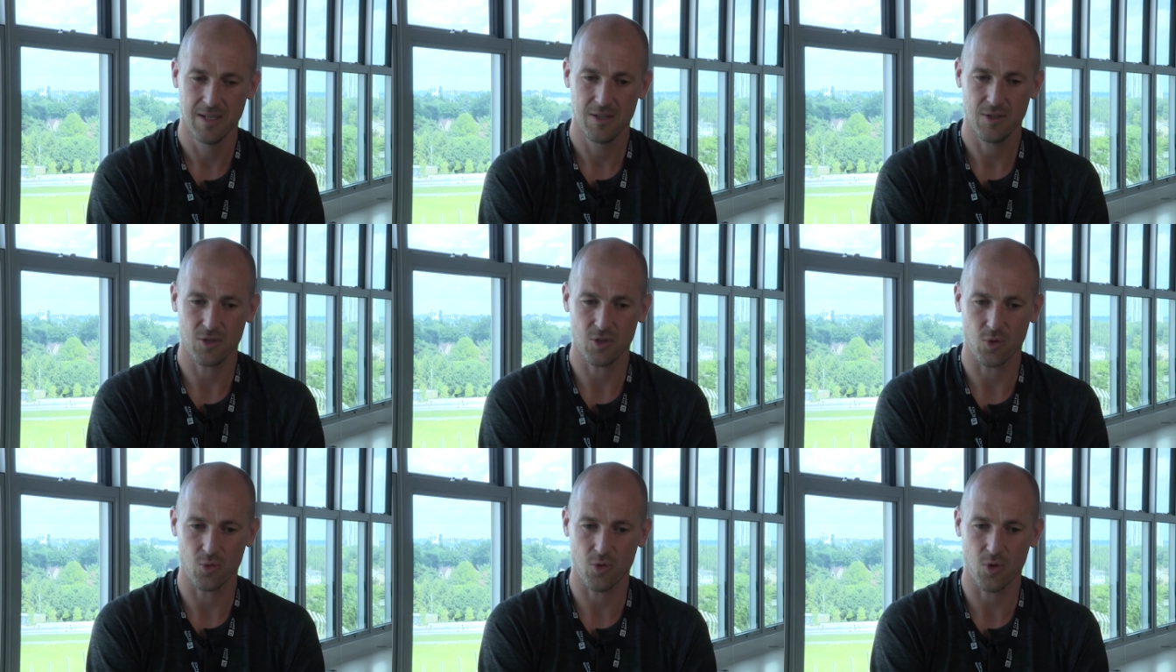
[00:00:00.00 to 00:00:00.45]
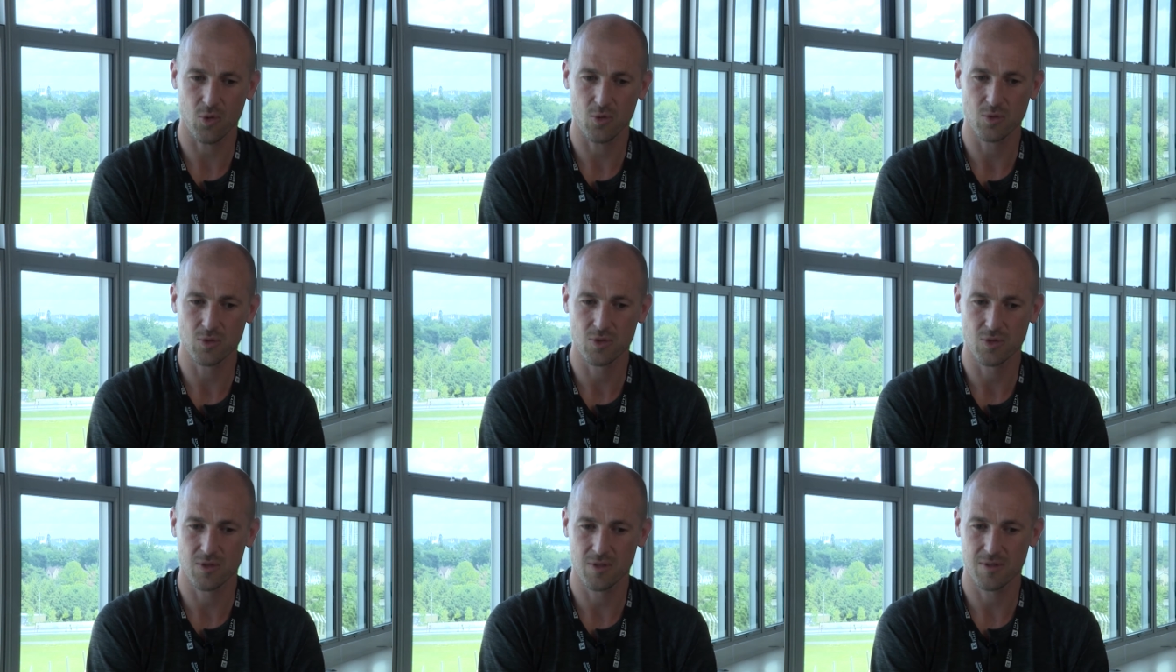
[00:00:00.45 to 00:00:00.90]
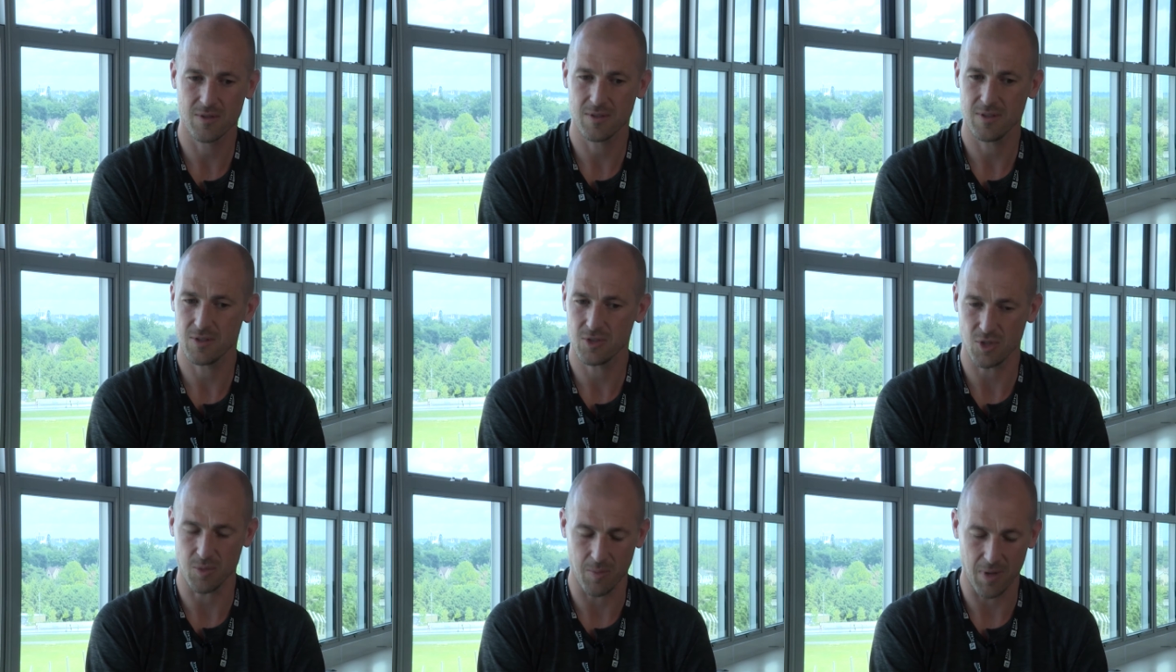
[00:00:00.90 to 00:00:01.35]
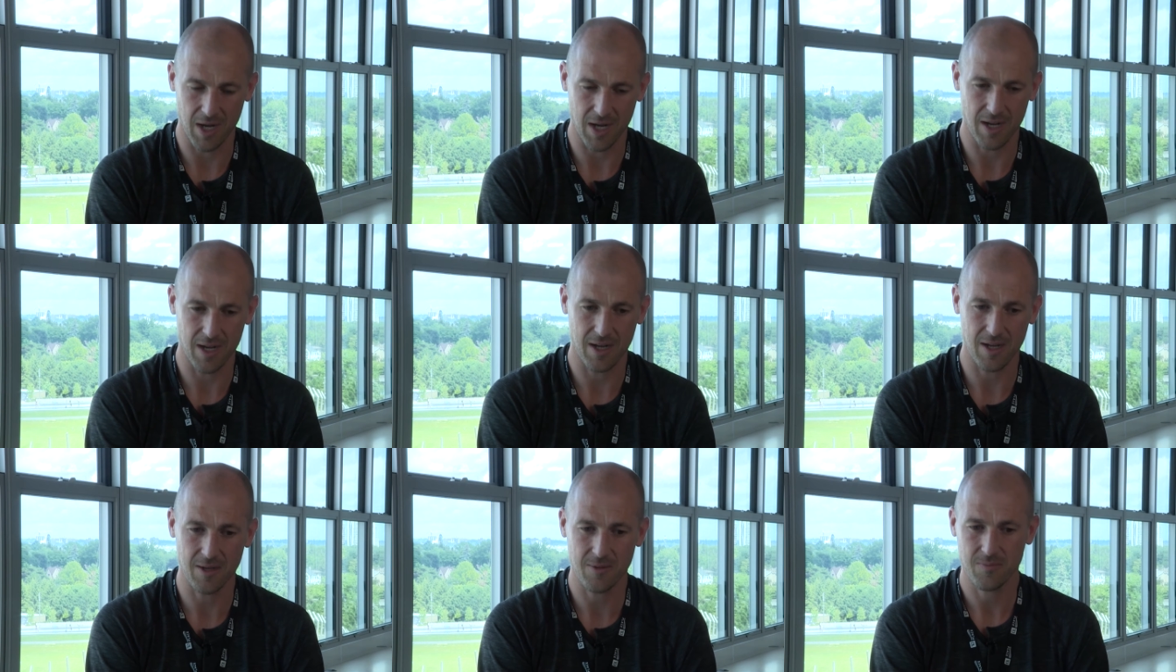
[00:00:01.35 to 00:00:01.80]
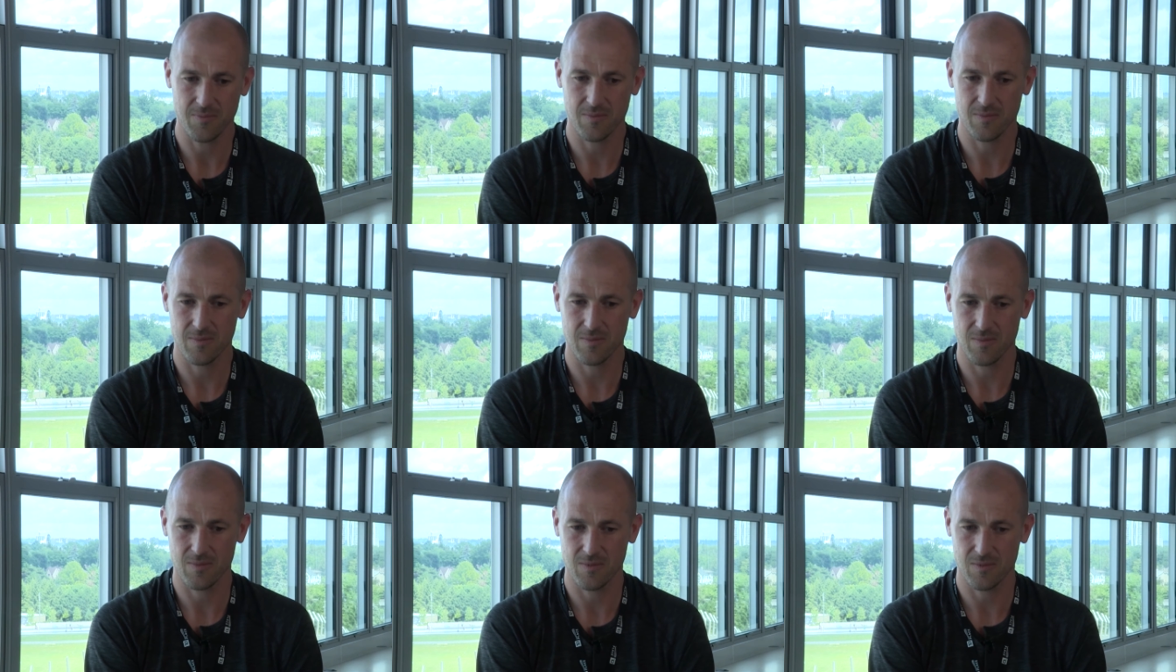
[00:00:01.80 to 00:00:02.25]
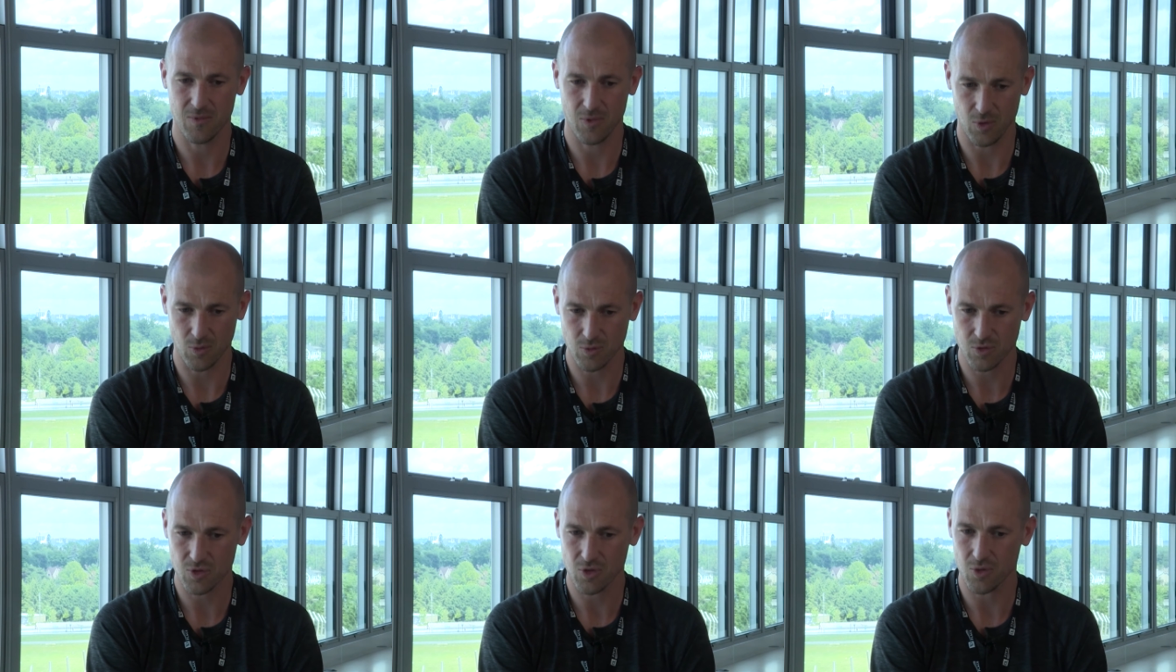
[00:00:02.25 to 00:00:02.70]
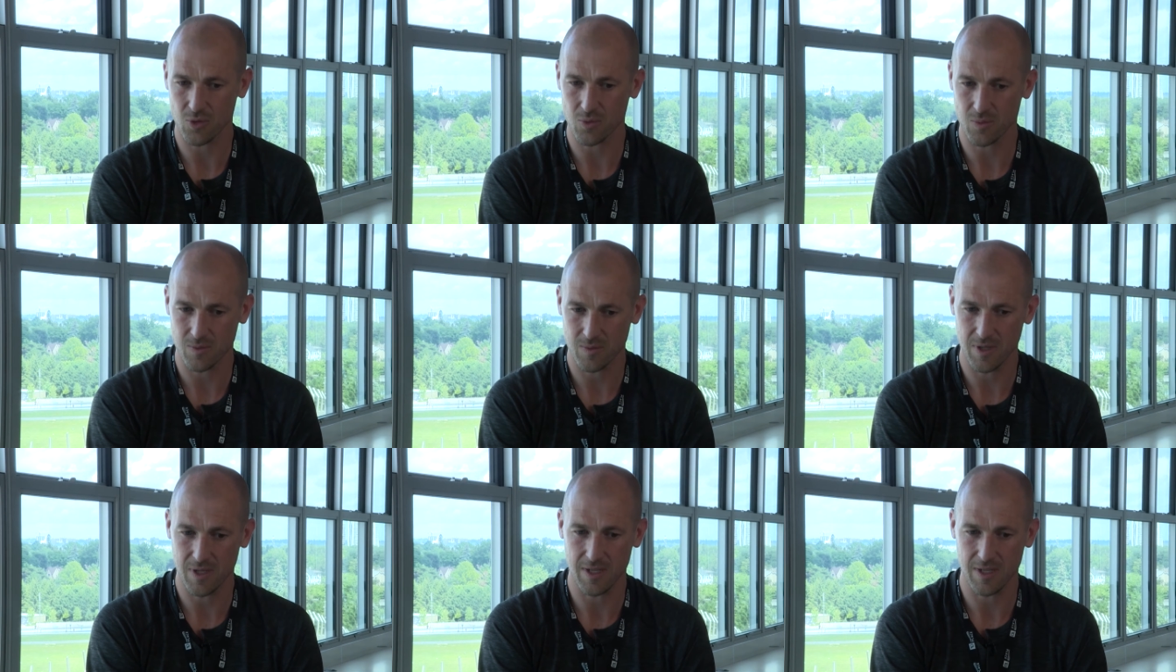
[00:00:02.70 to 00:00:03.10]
you know, those Jamar, also